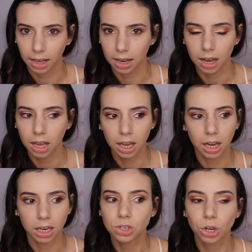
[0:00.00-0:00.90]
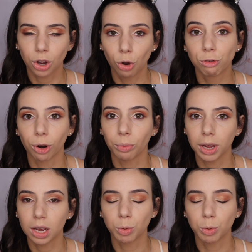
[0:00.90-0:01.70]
Like, it took over a week,